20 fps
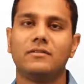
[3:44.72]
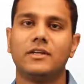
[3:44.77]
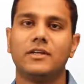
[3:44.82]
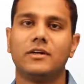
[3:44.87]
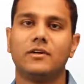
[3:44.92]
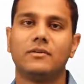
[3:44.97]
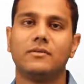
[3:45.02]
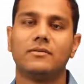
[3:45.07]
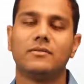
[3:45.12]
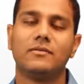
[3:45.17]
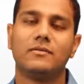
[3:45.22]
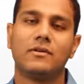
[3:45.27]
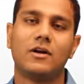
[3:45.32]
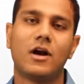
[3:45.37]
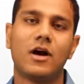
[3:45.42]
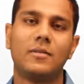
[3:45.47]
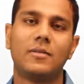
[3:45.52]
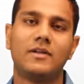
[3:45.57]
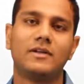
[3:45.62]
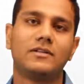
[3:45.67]
You know,
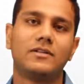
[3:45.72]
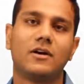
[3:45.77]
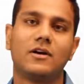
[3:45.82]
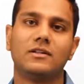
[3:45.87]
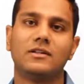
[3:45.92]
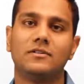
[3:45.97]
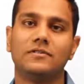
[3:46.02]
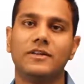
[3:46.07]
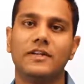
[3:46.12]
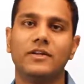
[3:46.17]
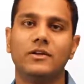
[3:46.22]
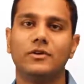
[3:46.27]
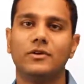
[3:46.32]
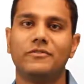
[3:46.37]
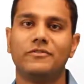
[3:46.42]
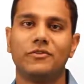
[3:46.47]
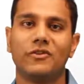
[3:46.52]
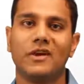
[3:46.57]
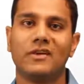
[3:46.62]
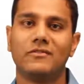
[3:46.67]
comment on the video
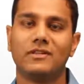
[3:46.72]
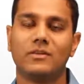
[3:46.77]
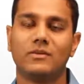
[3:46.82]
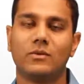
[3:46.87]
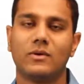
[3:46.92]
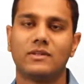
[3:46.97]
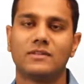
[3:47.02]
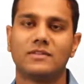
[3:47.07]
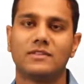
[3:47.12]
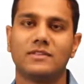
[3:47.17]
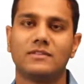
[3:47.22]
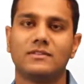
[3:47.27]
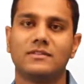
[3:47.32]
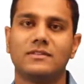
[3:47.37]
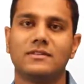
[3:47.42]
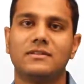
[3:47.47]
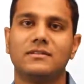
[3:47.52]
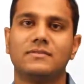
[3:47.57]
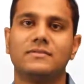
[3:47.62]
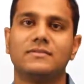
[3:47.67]
if you have any
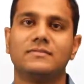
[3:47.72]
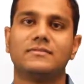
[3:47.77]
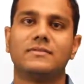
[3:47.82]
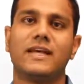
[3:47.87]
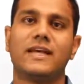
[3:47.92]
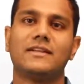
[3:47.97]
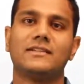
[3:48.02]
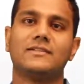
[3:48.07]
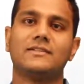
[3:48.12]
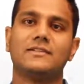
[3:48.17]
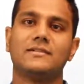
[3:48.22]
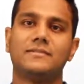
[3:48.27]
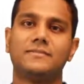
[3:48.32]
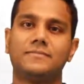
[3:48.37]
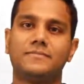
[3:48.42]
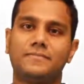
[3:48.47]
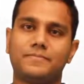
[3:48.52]
questions. Thanks.